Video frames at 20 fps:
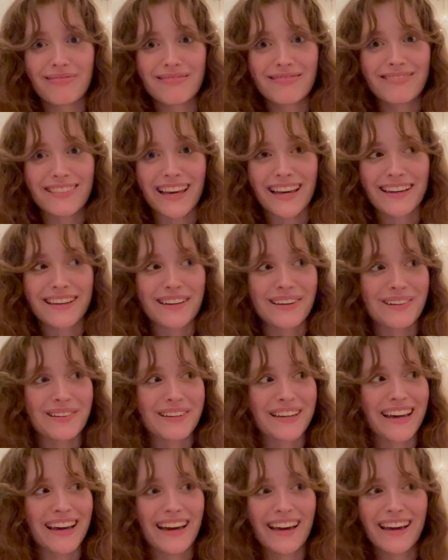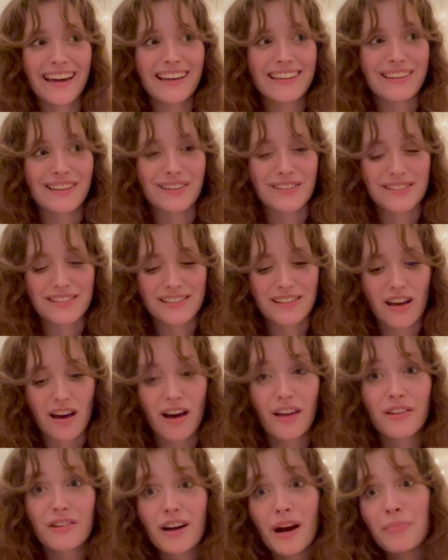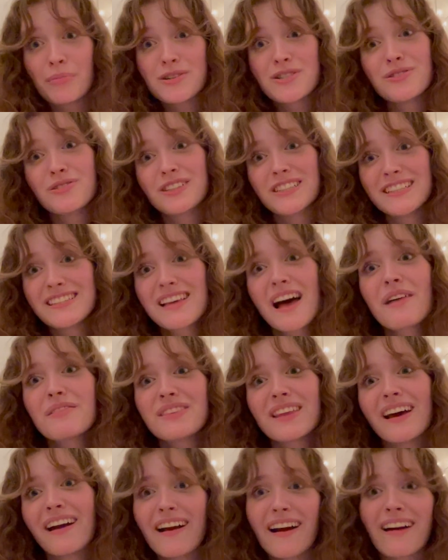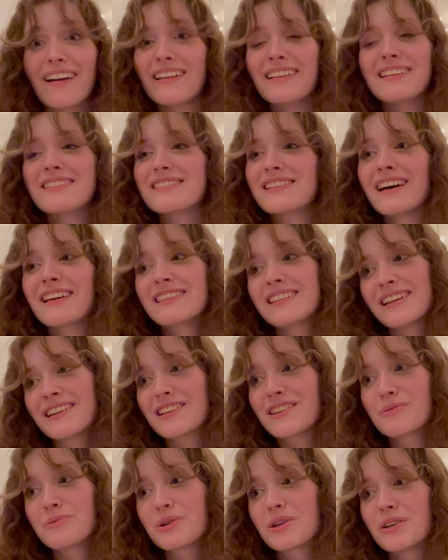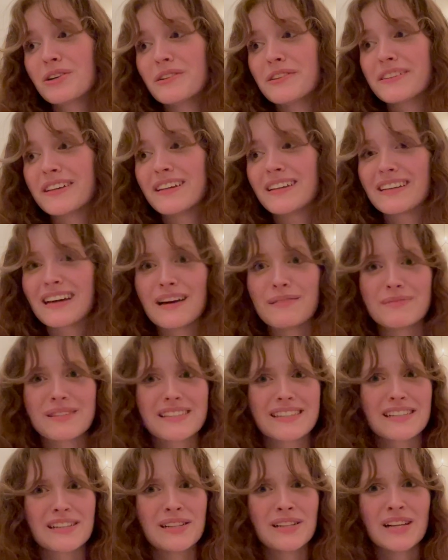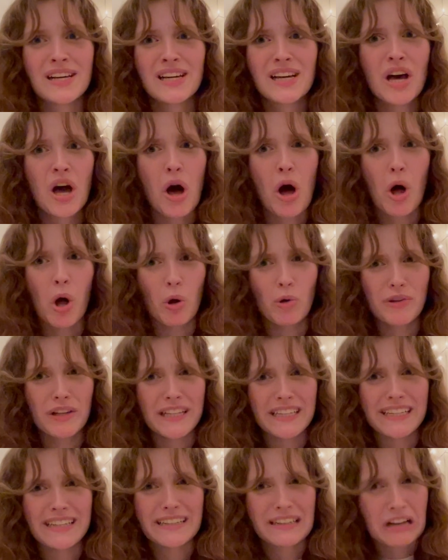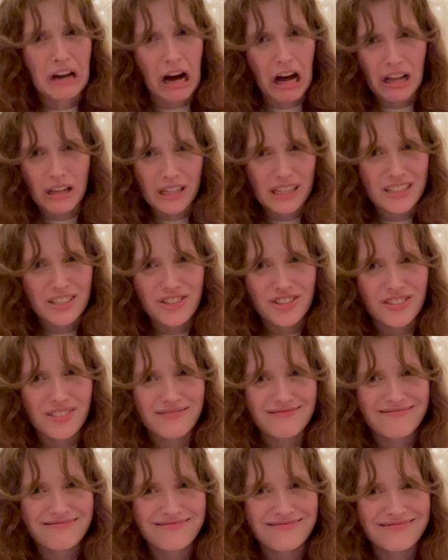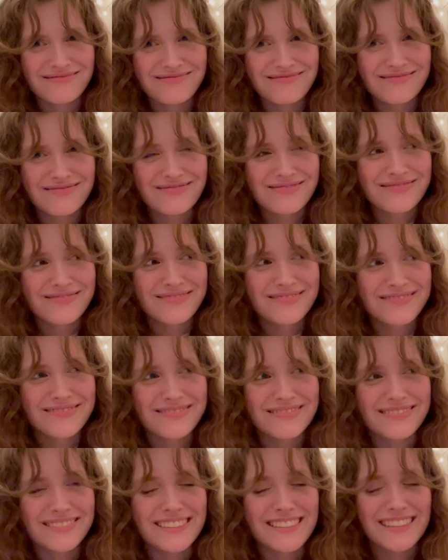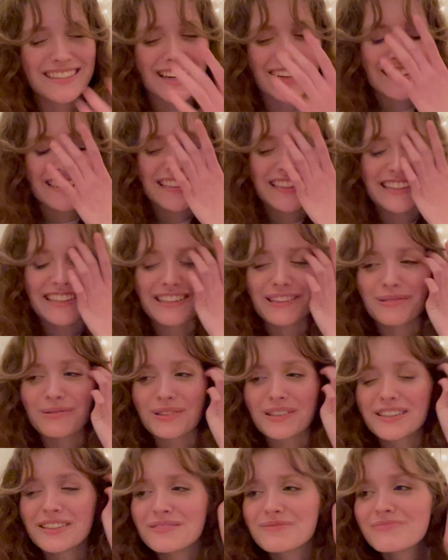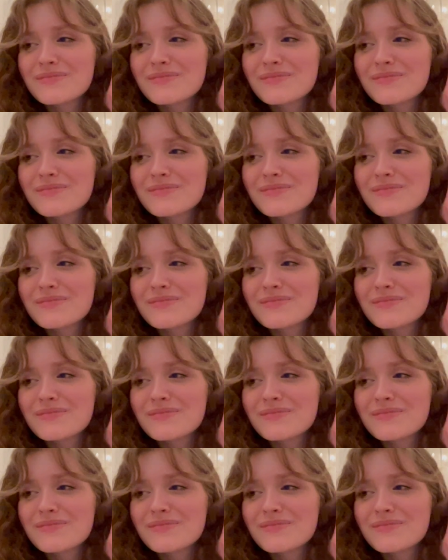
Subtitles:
Like, okay, there's other opportunities out there and it's not the end of the world, and I'm still only in college. It's not the end of the world.